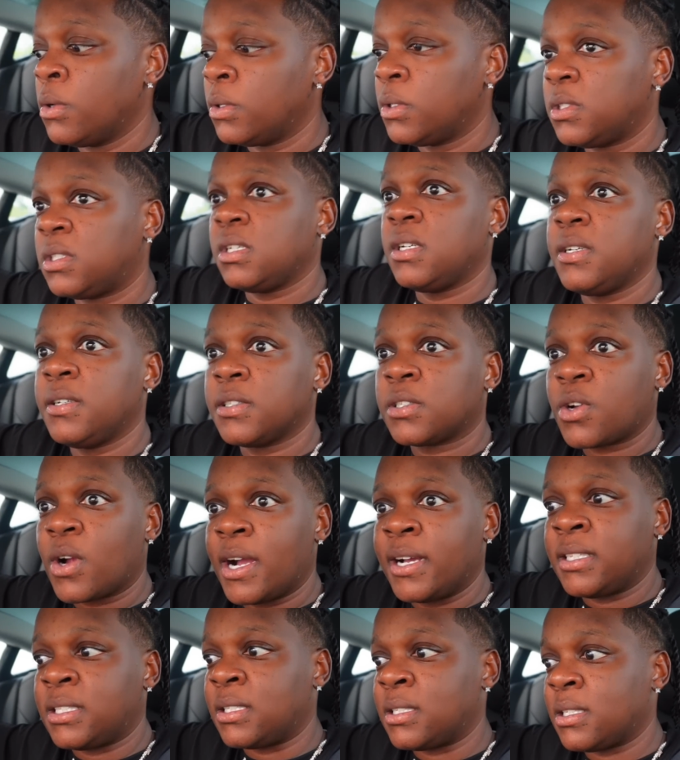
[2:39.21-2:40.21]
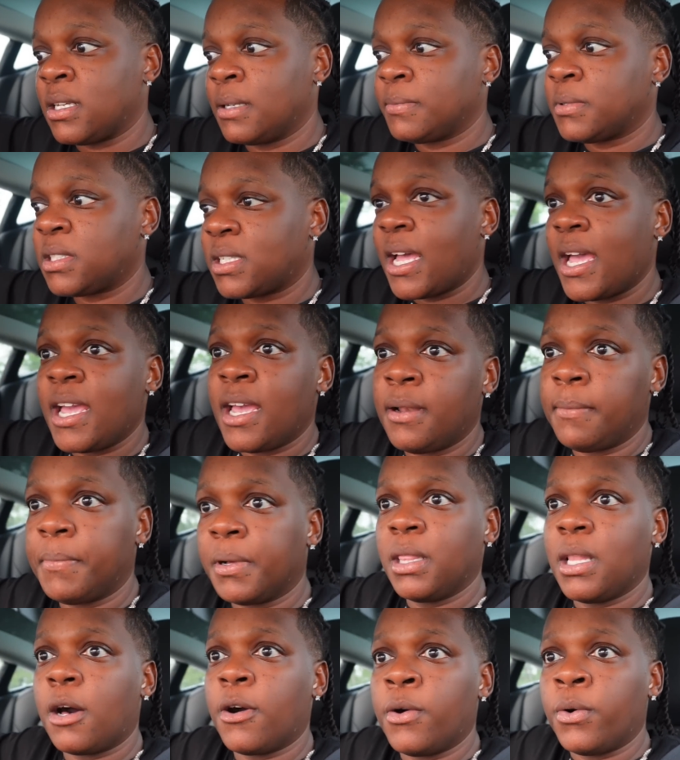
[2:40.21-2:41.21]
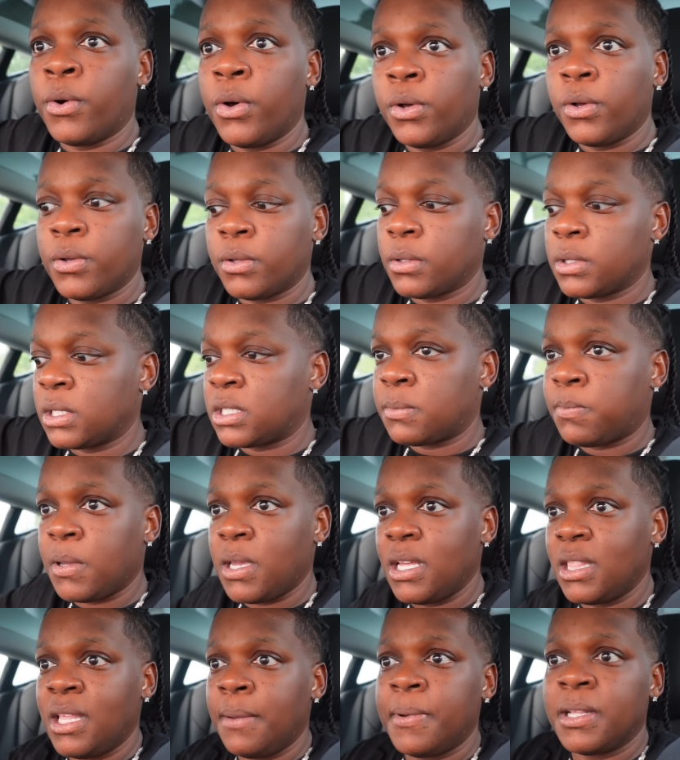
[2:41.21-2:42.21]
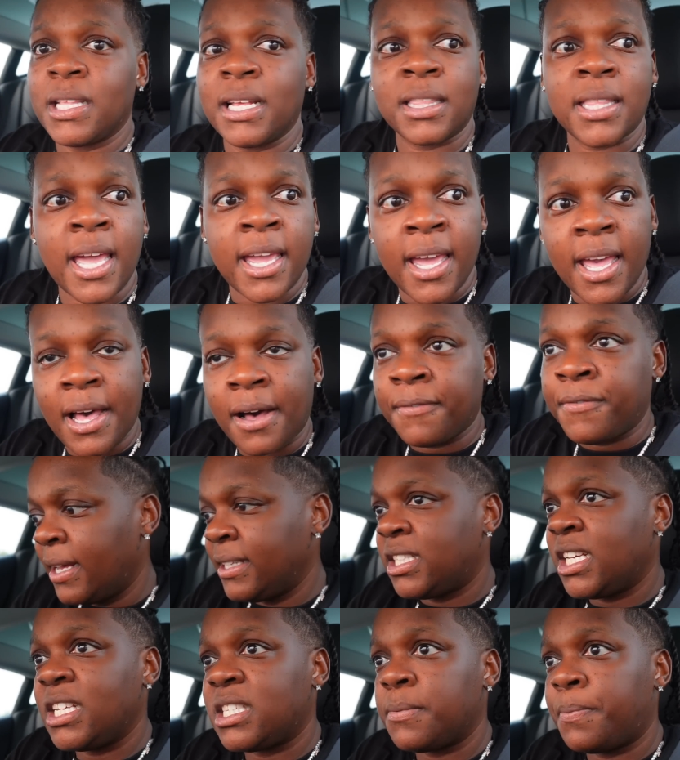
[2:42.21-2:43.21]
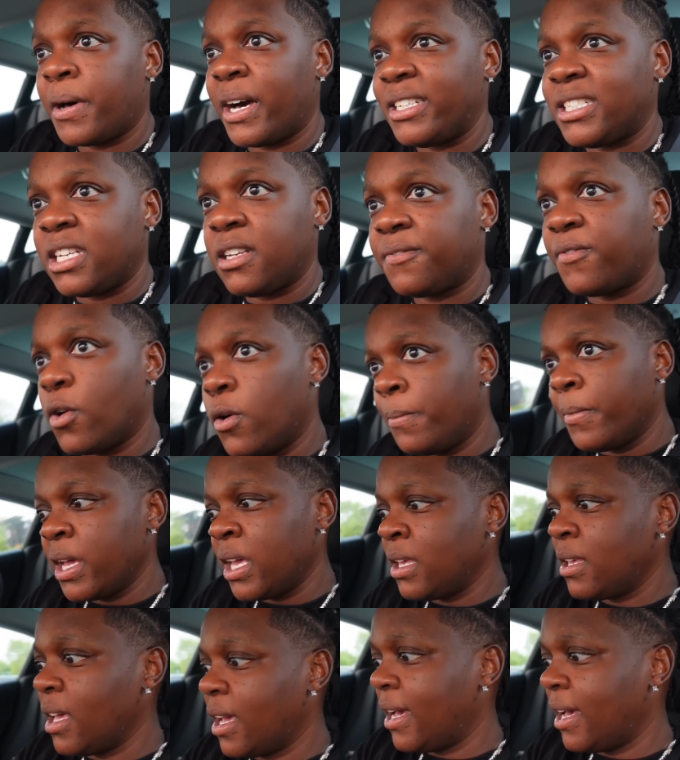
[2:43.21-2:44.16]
Serious crisis. I'm staying below the speed limit that they have anticipated for me,